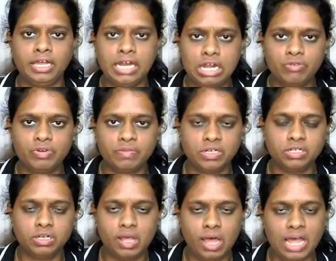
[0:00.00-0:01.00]
Hello
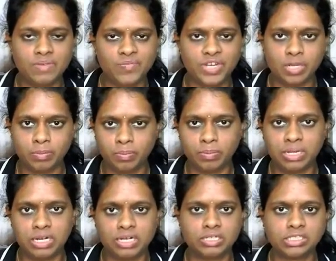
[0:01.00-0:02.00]
everyone, I am Veena
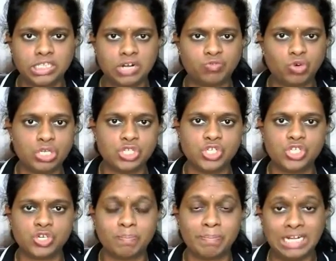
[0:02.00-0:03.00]
Puppala,
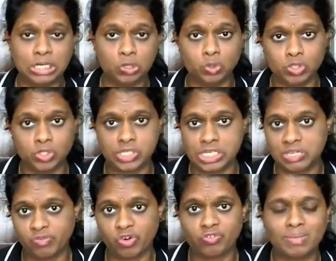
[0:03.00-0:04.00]
graphologist, mind coach, C
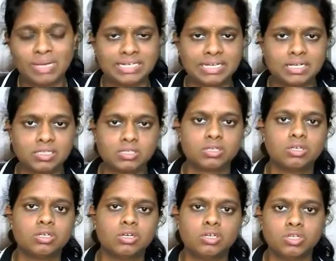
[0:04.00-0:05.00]
E O of
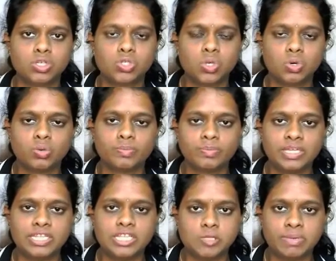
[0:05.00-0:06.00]
MulteArts. So,
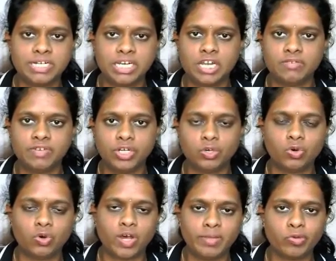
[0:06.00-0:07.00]
in this particular
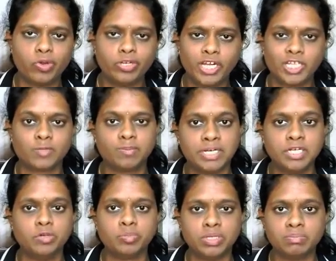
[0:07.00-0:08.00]
video, I am going to explain
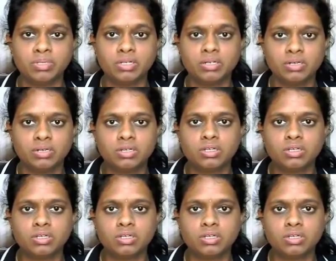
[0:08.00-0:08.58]
to people